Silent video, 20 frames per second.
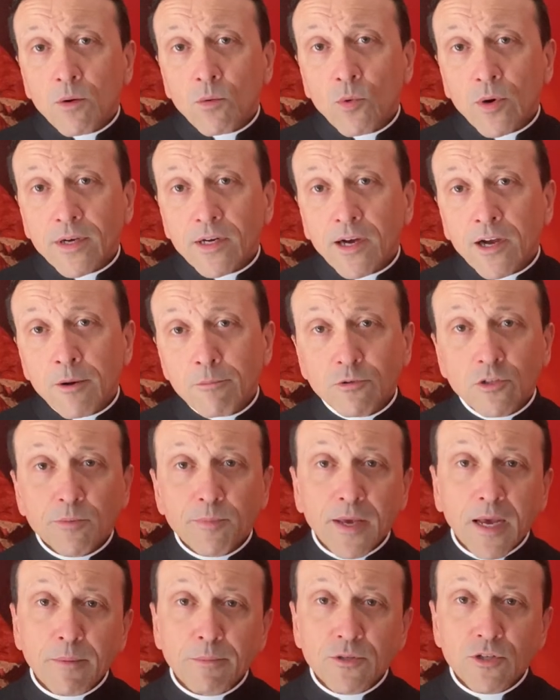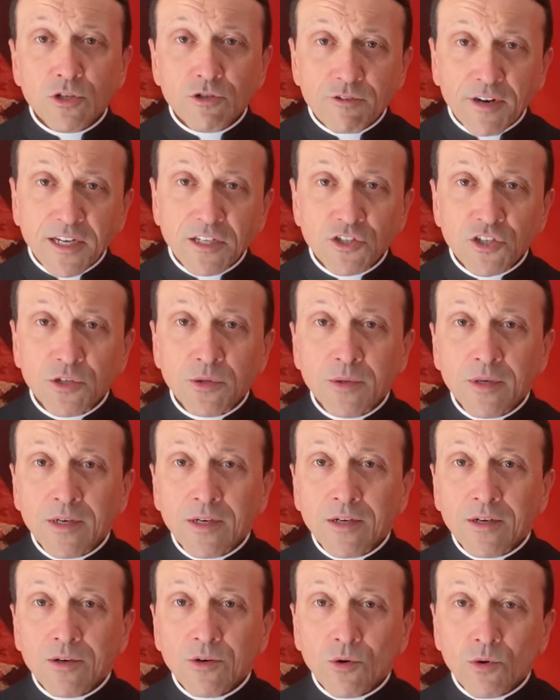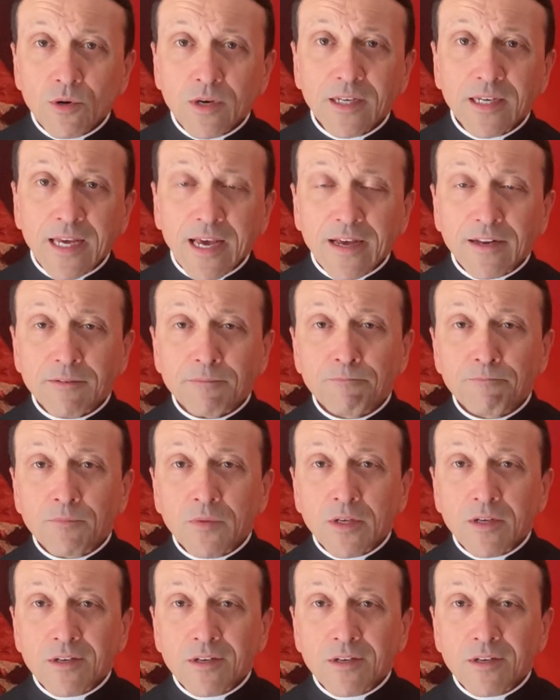when I hope to be able to greet you all again.